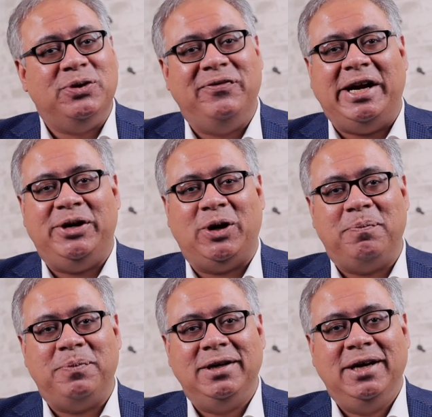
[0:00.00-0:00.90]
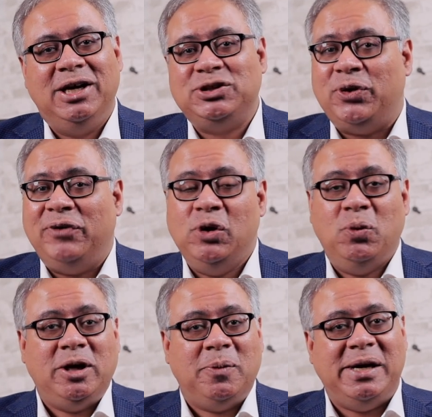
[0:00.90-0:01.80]
the very top. So if you
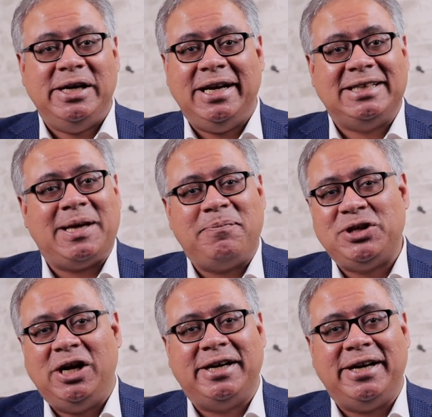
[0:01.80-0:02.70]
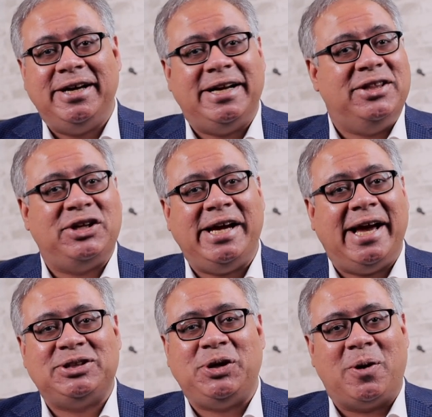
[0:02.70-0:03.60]
want to build an exceptional career and
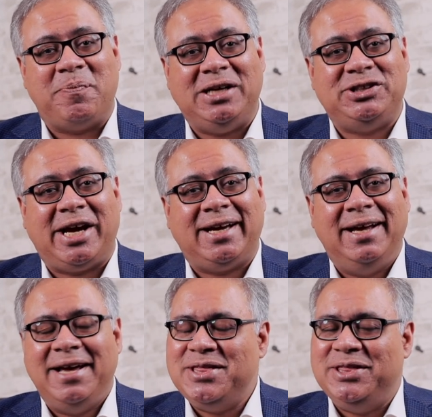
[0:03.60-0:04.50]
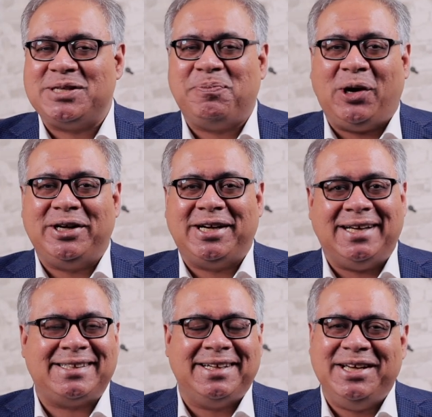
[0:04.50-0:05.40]
3x your paycheck, this
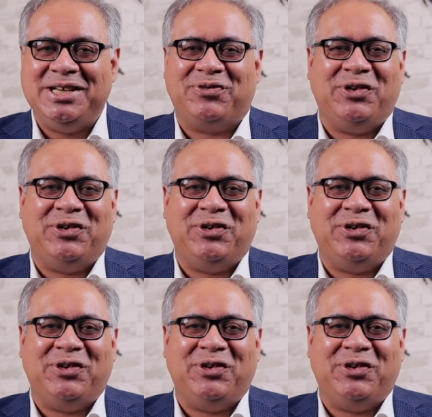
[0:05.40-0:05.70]
podcast is for